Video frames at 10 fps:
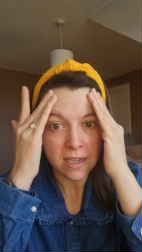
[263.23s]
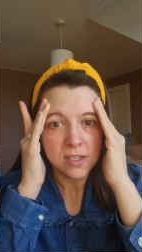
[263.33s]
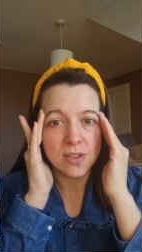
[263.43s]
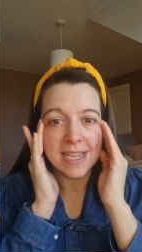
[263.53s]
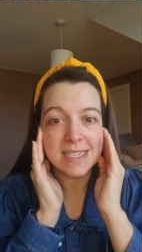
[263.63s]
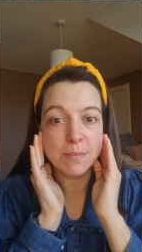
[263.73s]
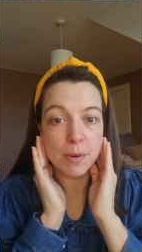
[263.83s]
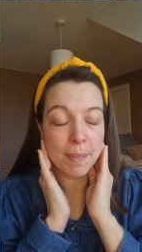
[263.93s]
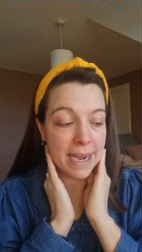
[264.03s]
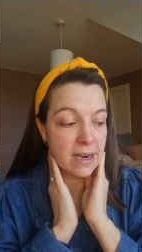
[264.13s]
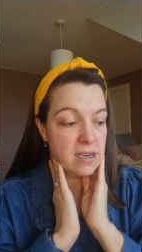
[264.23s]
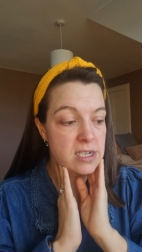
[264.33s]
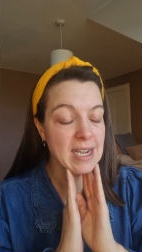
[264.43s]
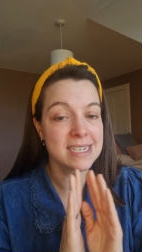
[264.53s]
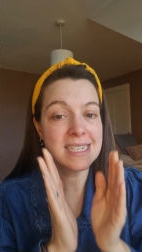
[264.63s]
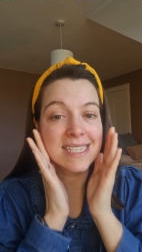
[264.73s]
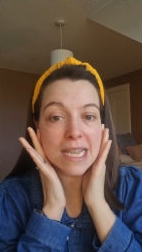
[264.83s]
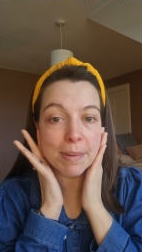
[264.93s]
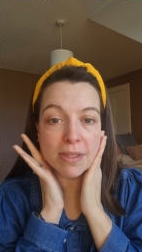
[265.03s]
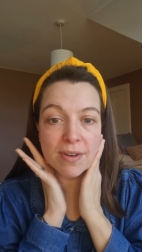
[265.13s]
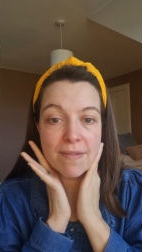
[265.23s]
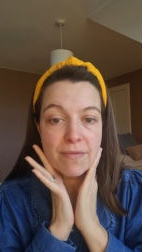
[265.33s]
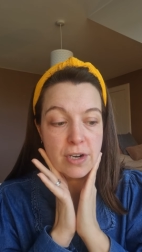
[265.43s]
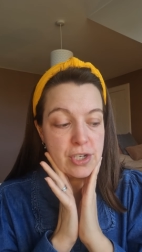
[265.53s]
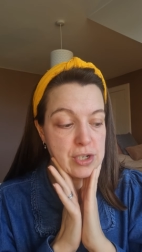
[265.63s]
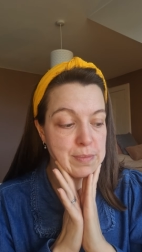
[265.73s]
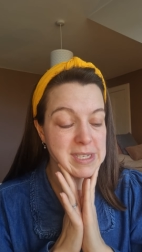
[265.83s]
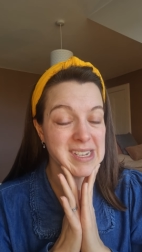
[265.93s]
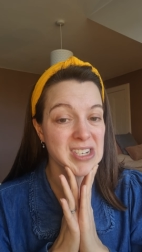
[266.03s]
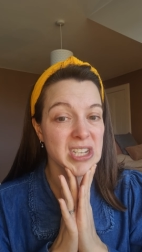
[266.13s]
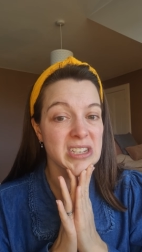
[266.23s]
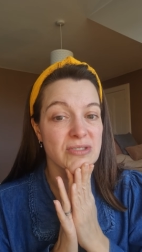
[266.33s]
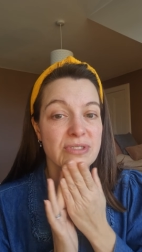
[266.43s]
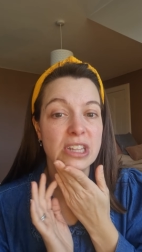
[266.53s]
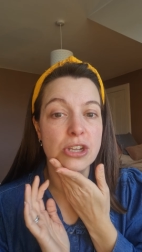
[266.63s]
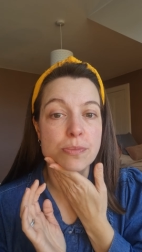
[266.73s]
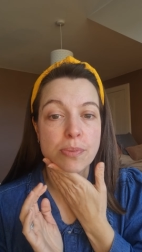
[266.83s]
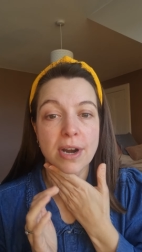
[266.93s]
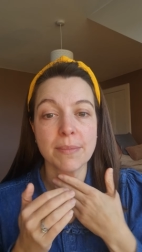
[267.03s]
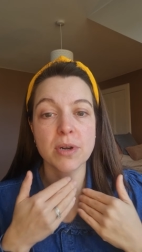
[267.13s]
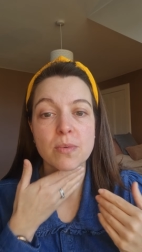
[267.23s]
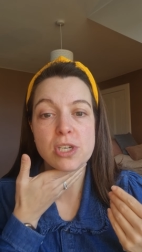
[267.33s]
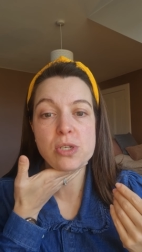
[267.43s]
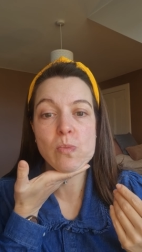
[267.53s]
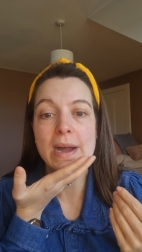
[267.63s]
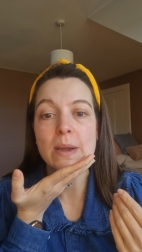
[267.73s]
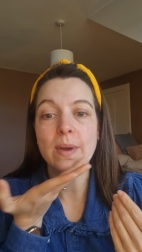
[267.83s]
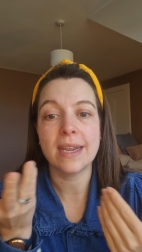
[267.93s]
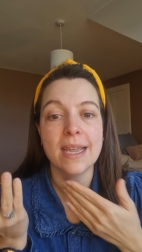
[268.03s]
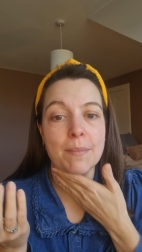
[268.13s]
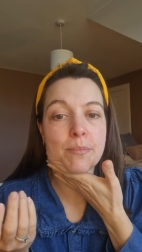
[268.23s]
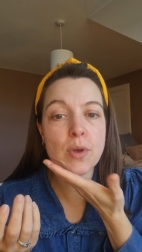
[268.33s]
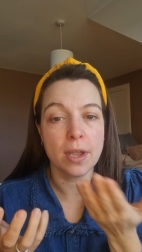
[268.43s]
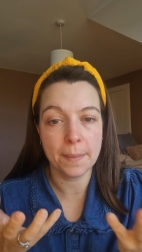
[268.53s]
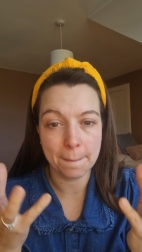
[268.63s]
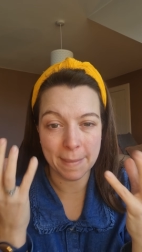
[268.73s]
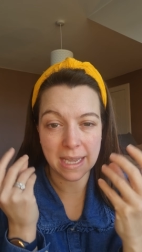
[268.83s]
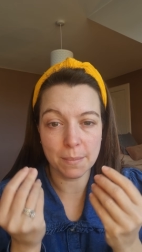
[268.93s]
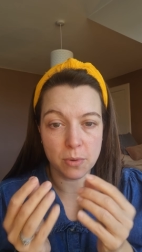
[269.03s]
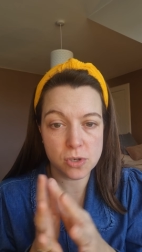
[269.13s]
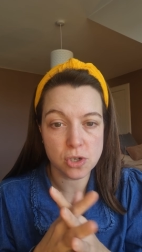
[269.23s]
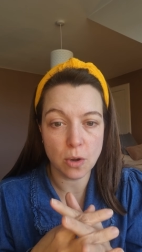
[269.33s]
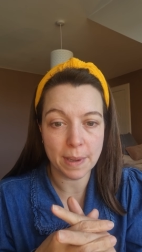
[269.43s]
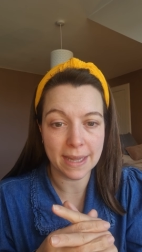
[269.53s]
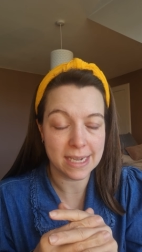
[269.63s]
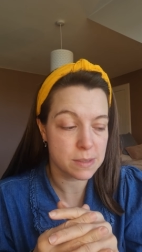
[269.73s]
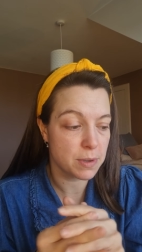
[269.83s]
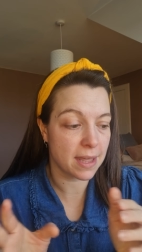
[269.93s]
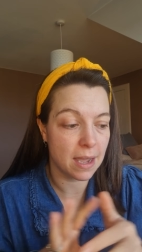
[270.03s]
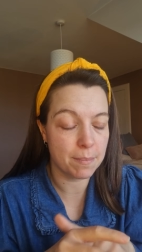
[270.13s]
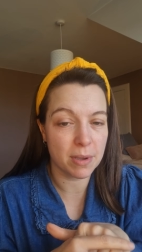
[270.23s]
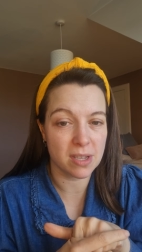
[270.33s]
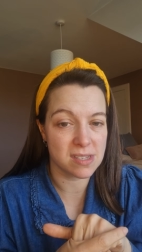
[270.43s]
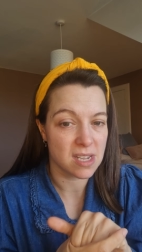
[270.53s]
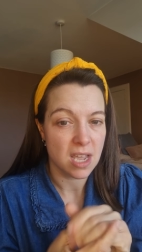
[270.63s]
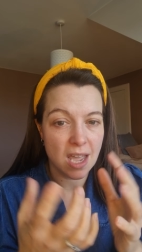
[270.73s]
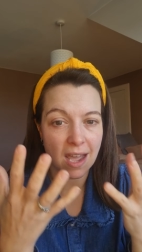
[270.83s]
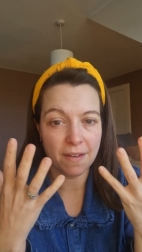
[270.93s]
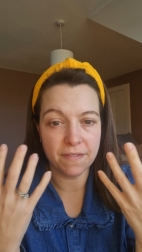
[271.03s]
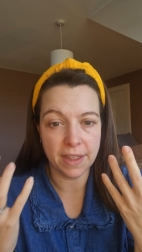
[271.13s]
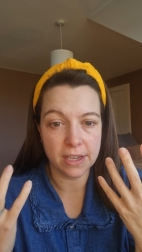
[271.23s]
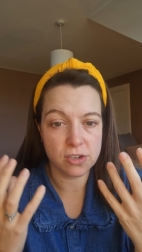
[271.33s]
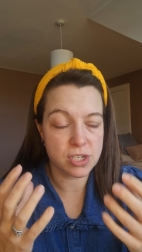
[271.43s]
So that's it prepared. I didn't say about the Rainforest Dew, but it's a really good primer, which is why when I am putting makeup on top, I like to put that in, because I feel like